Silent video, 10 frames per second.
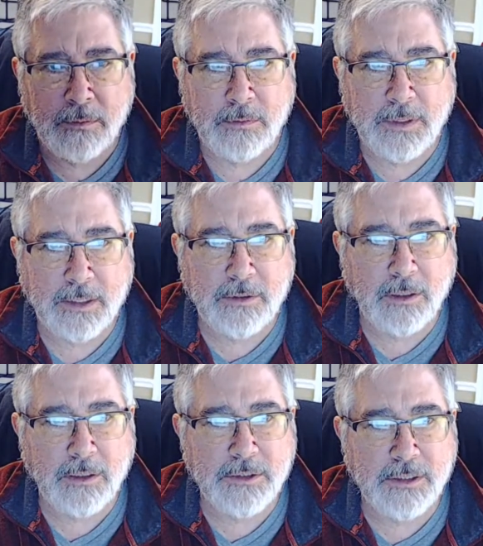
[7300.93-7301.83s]

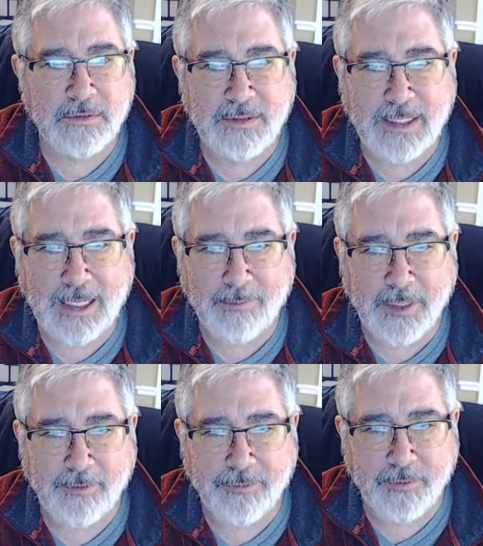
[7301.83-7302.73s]
Technology is not
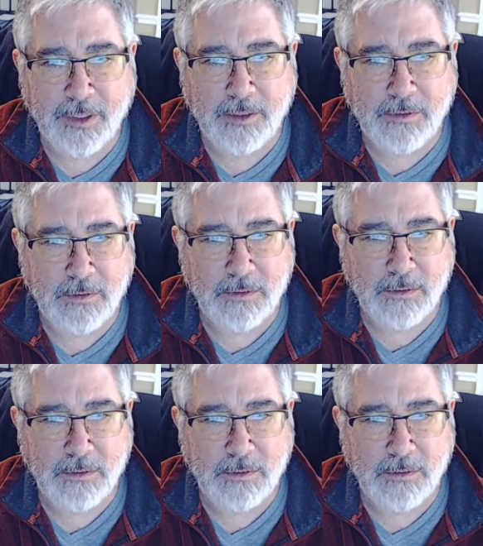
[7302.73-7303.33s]
my friend.